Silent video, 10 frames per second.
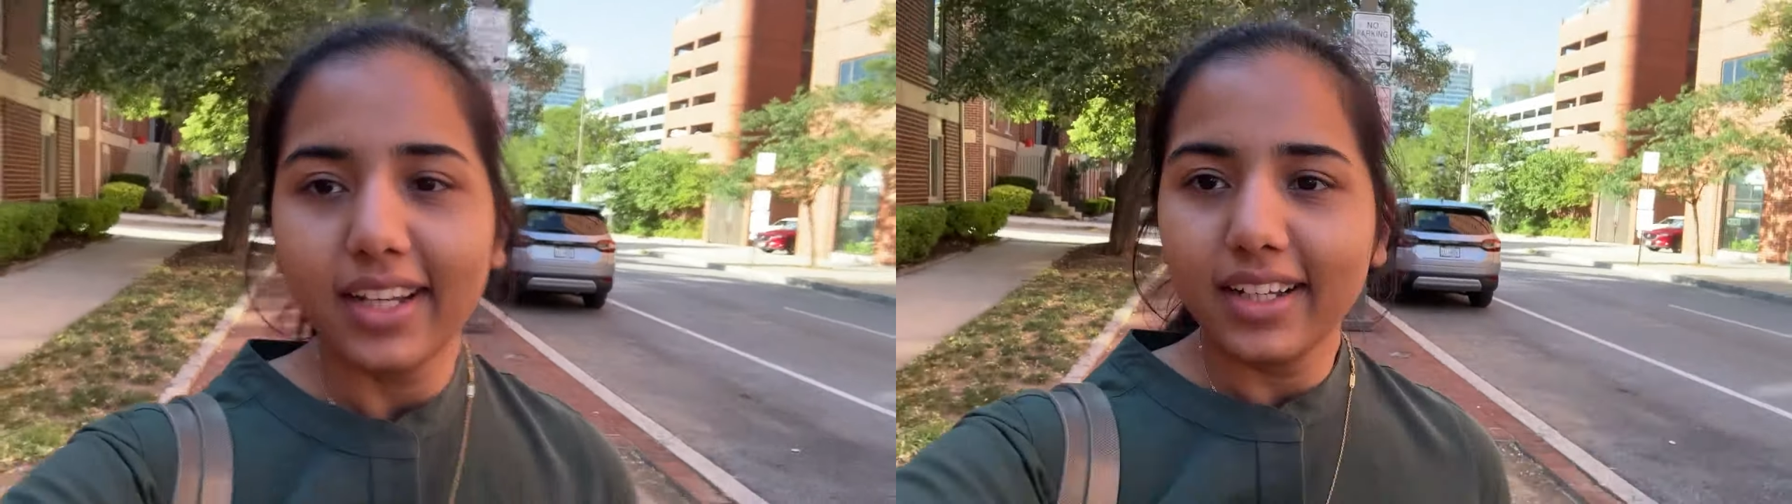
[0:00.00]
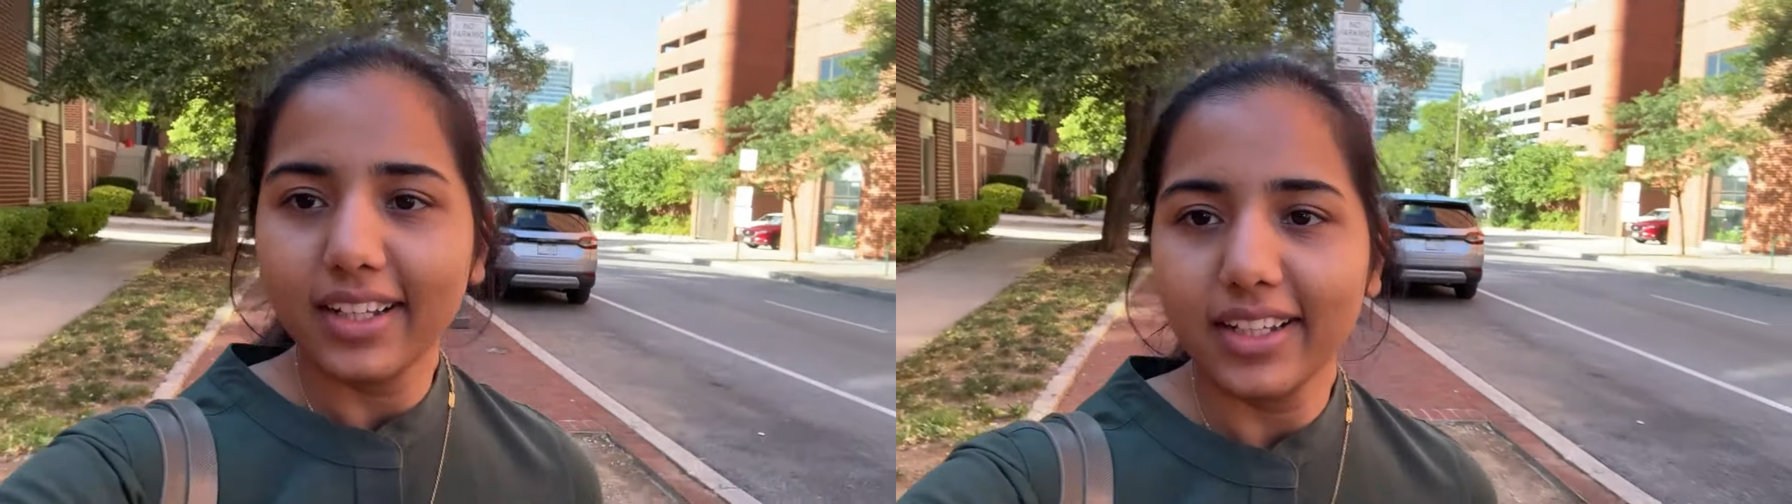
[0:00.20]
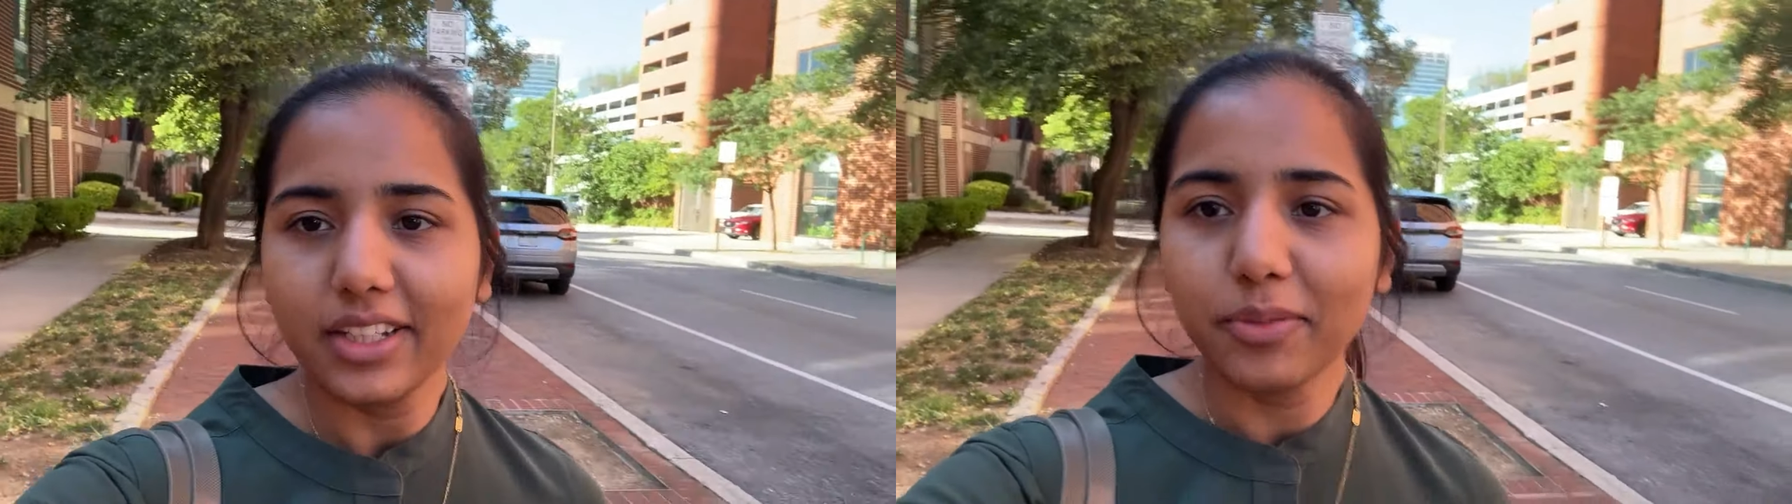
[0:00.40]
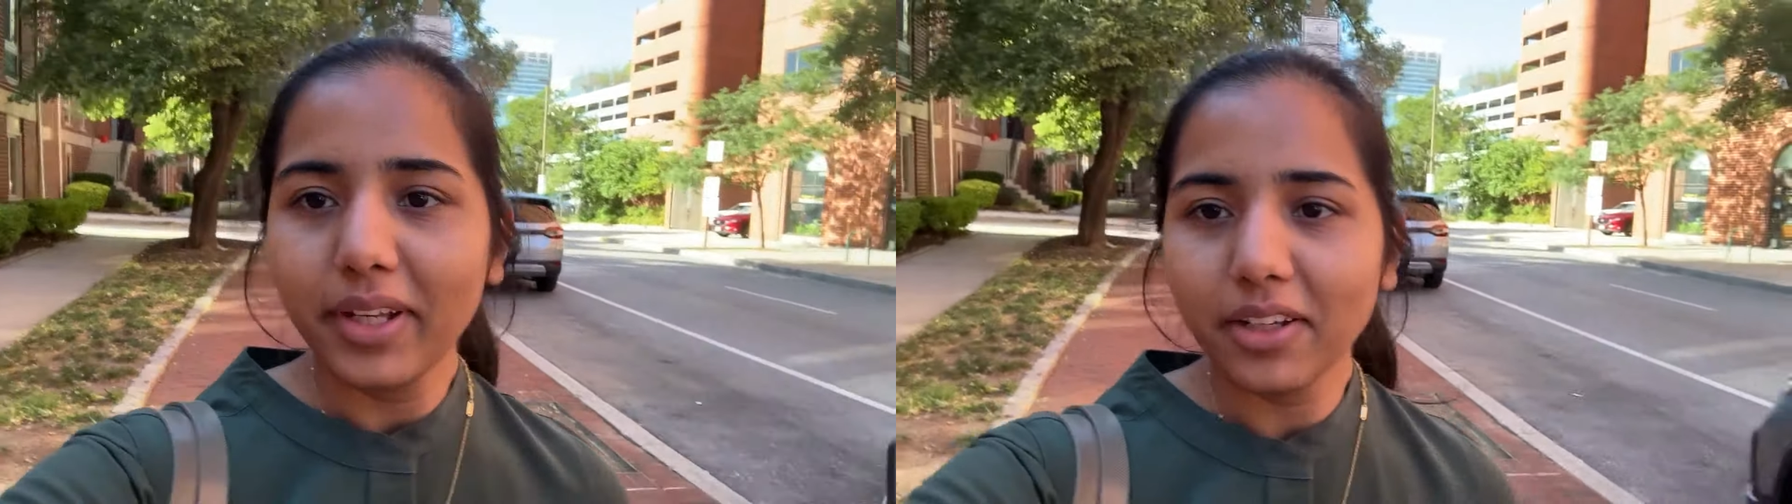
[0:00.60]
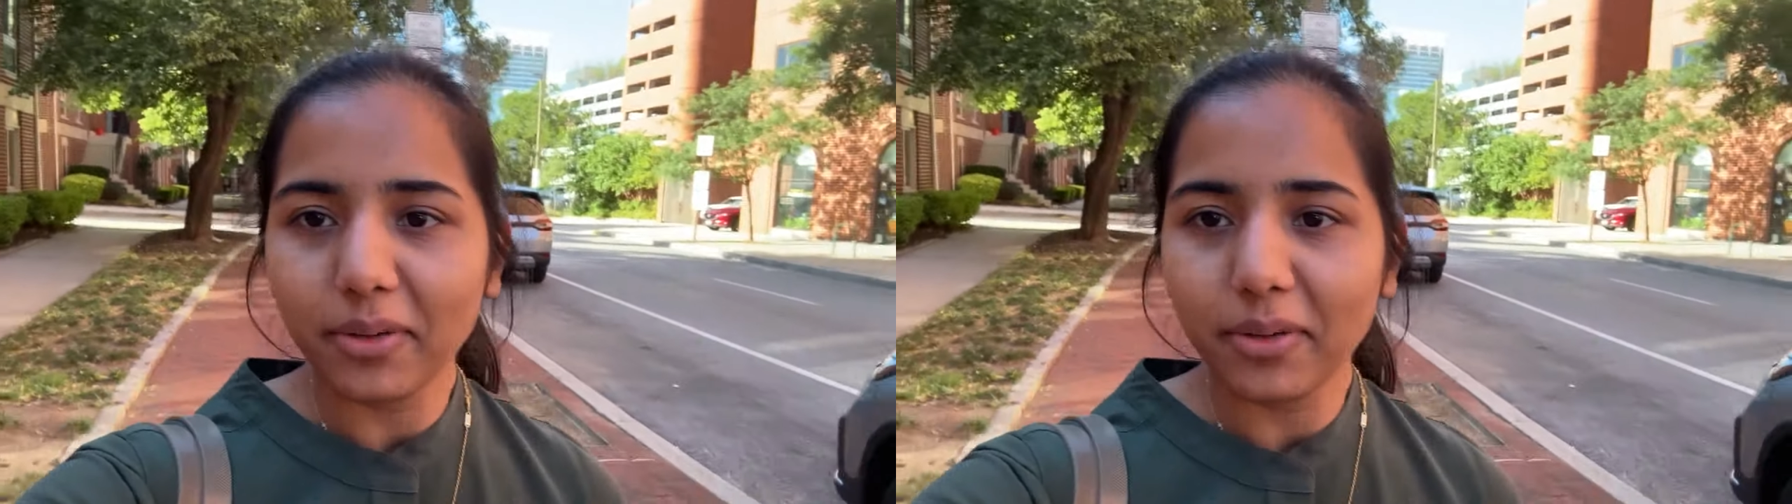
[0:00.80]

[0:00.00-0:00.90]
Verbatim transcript: It went